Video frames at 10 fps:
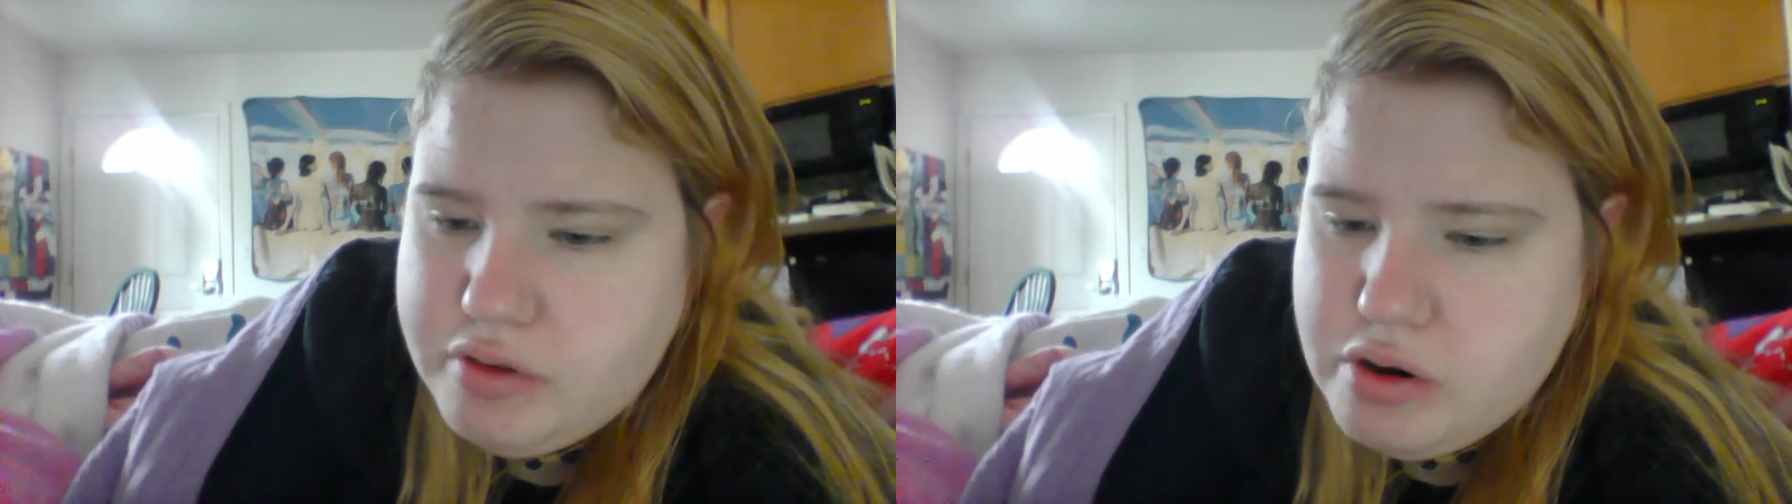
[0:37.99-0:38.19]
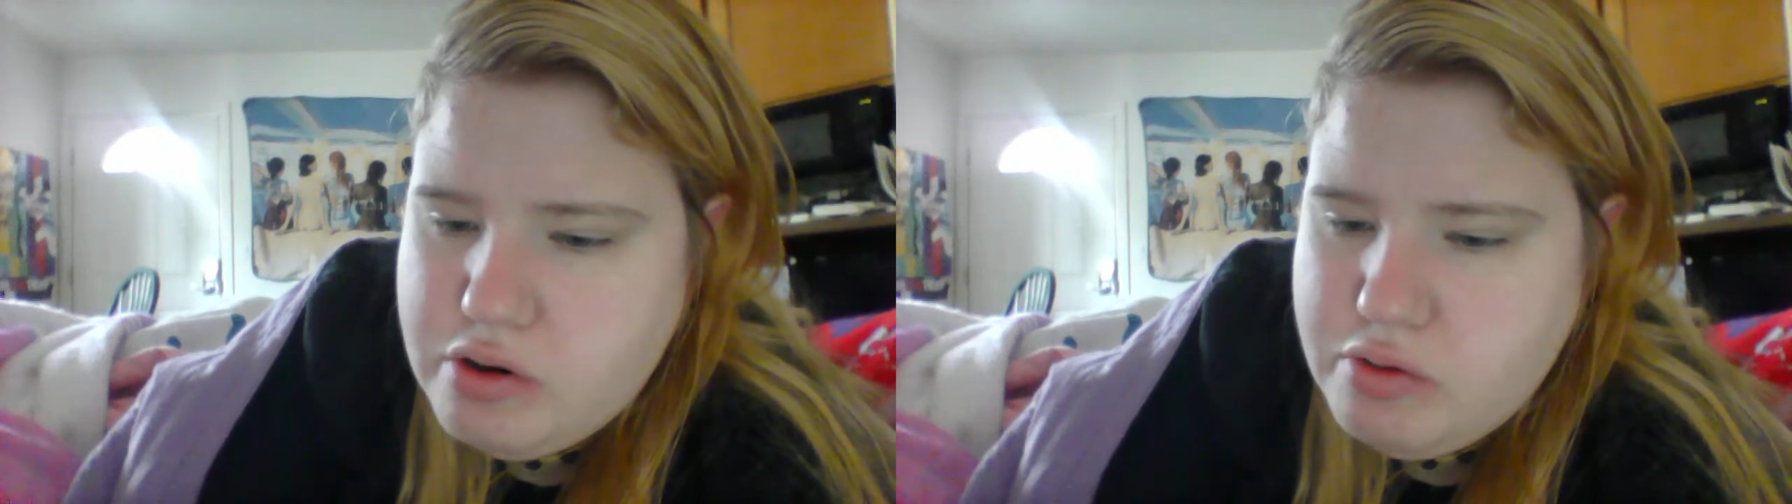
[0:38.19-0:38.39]

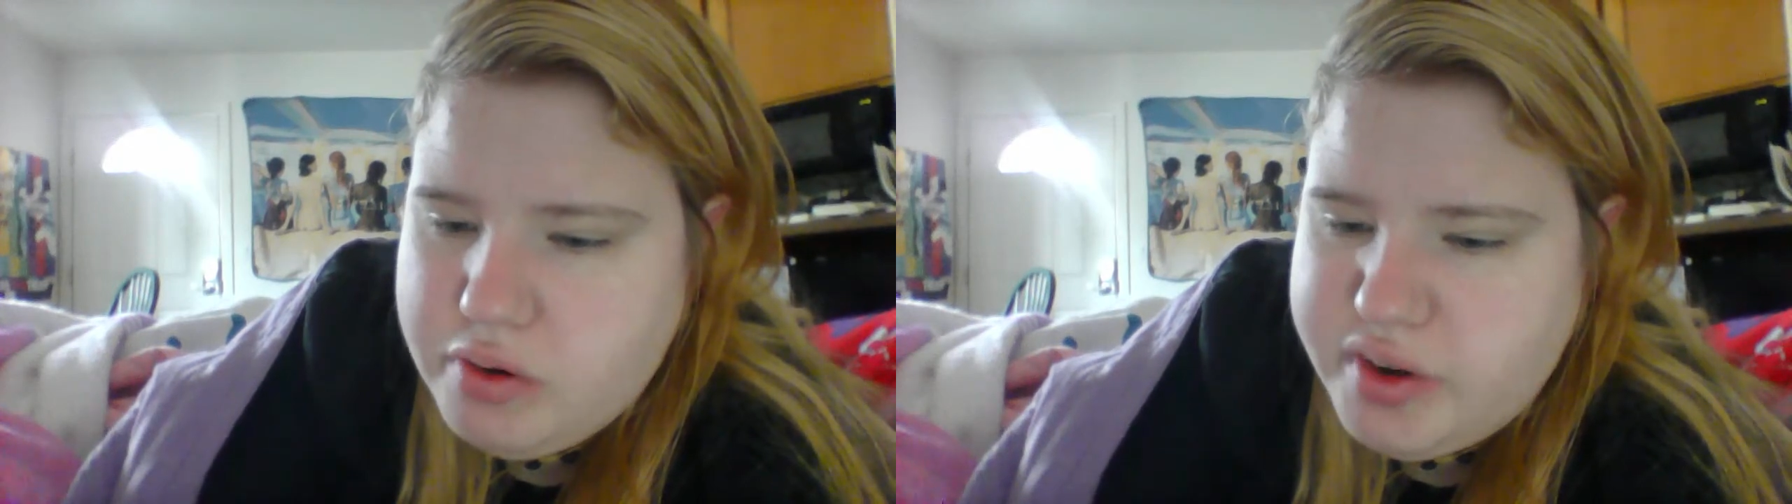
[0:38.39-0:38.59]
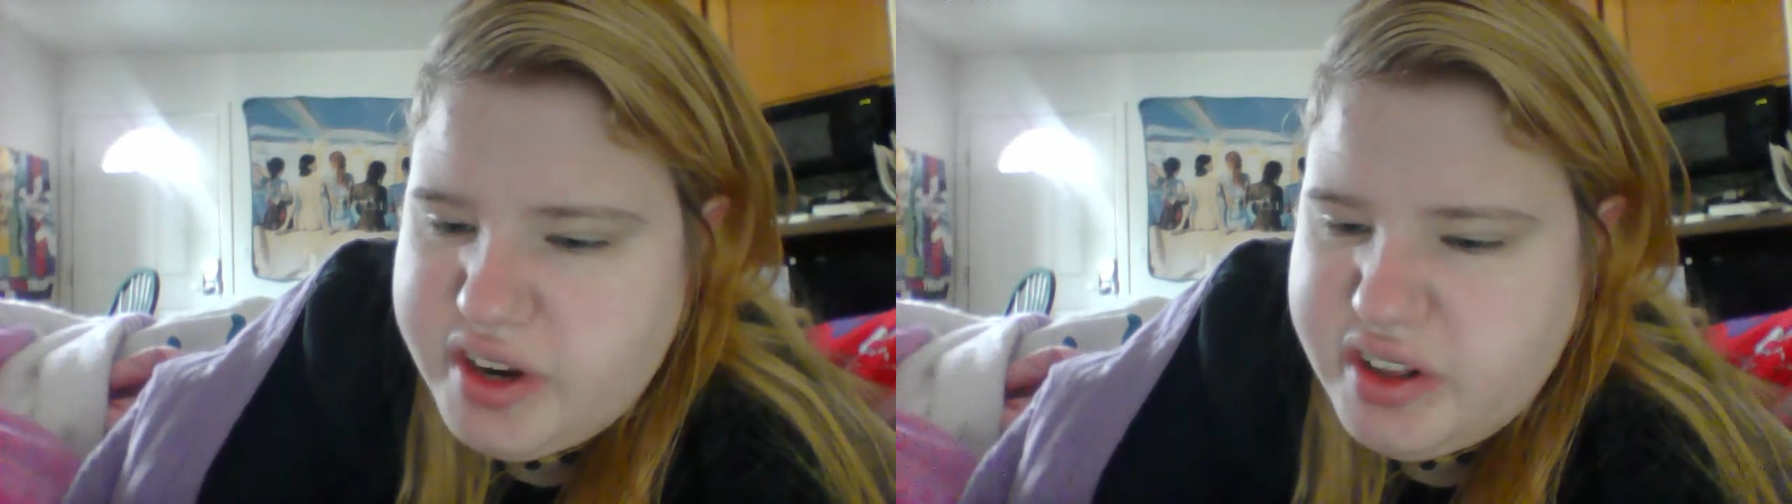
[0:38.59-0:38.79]
know
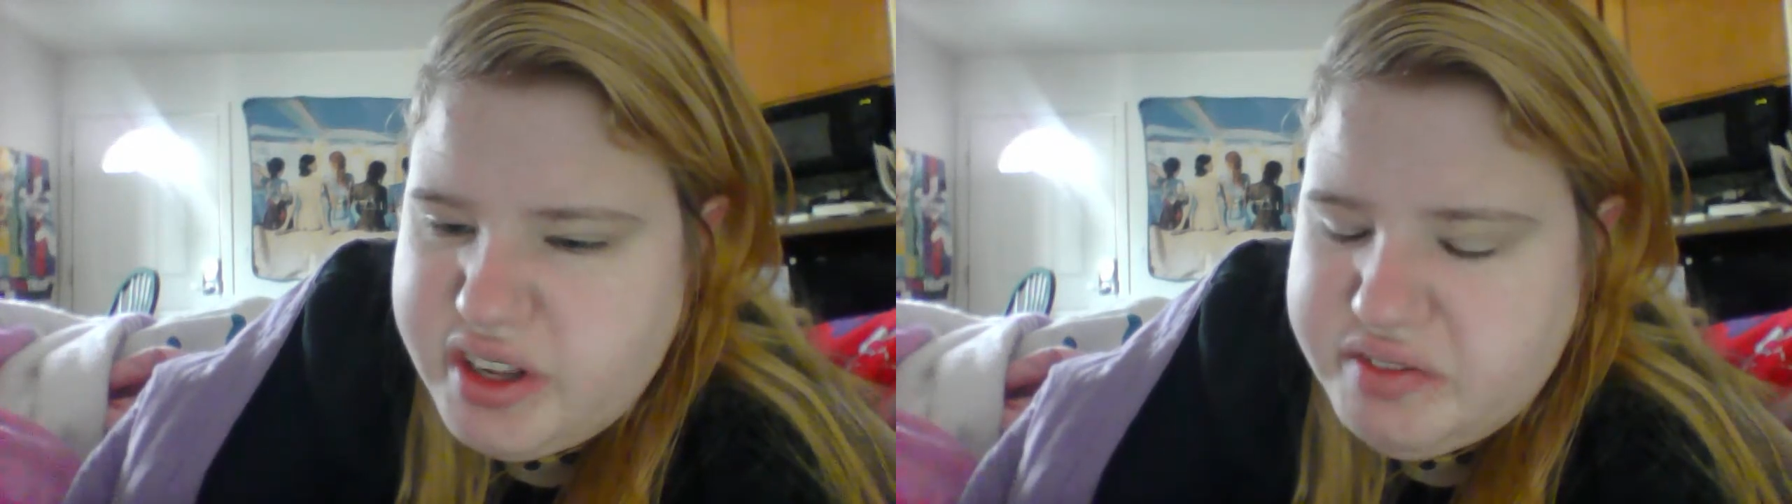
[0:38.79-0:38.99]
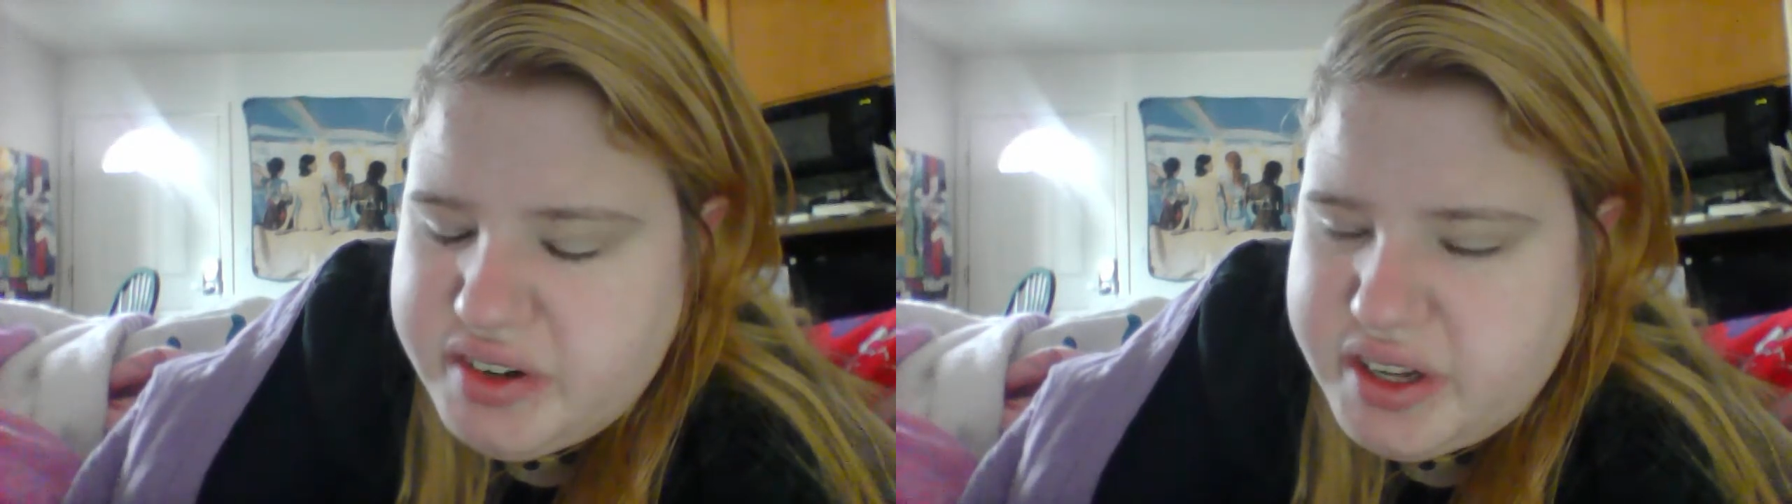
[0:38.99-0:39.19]
if I
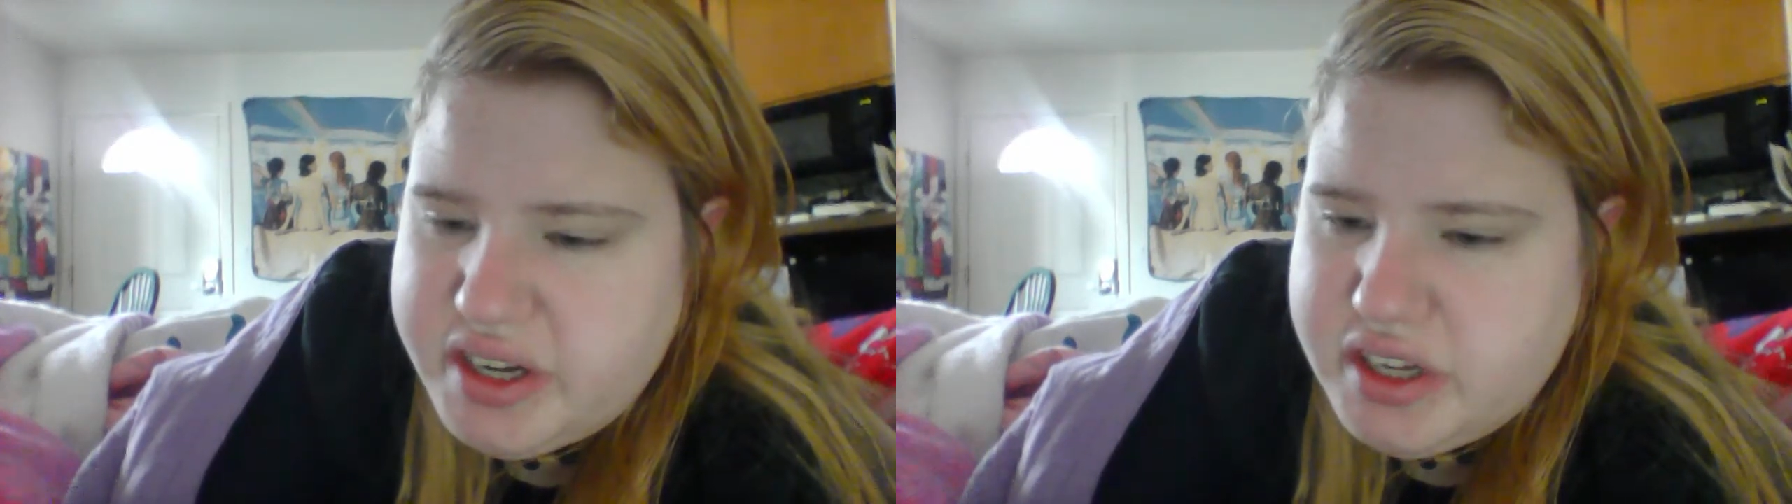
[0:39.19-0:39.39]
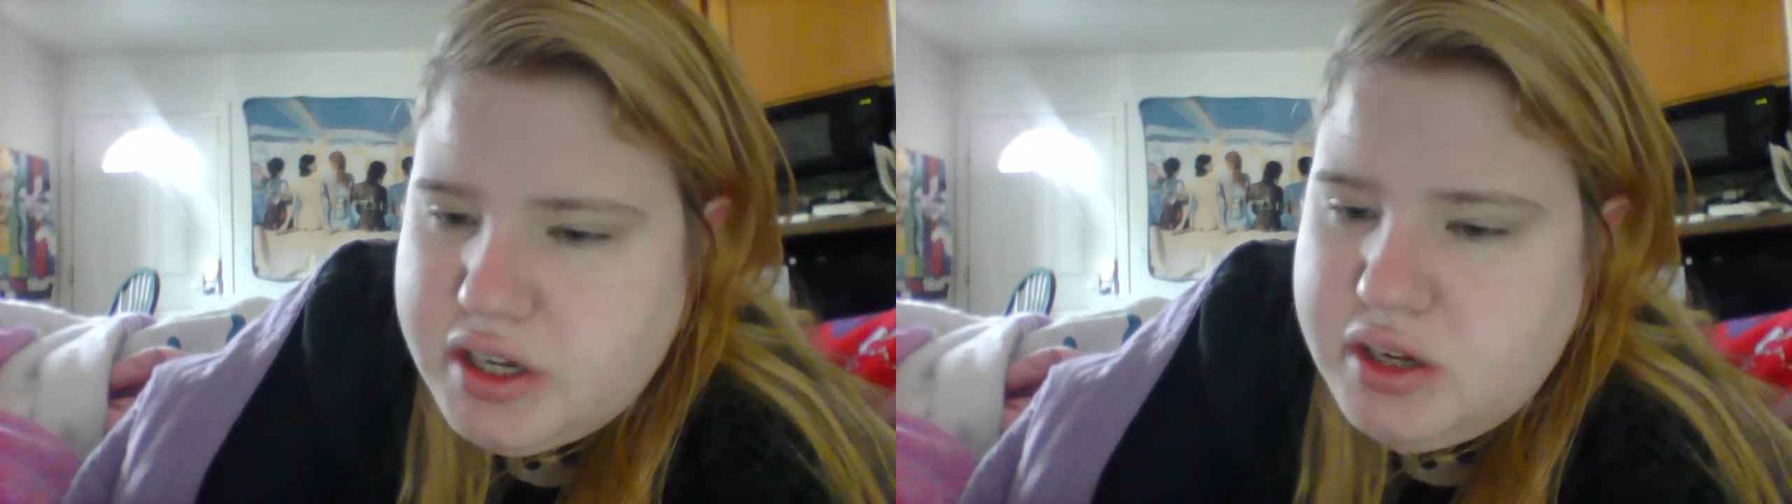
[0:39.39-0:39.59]
even
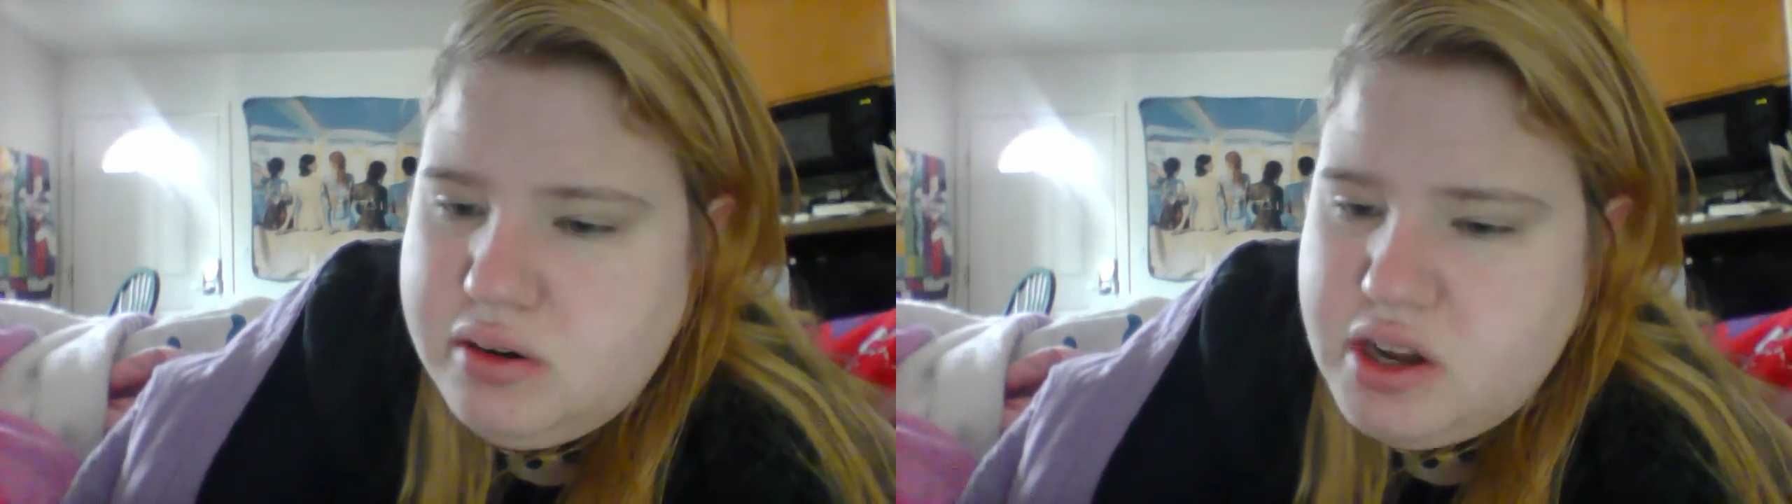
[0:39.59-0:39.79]
like it.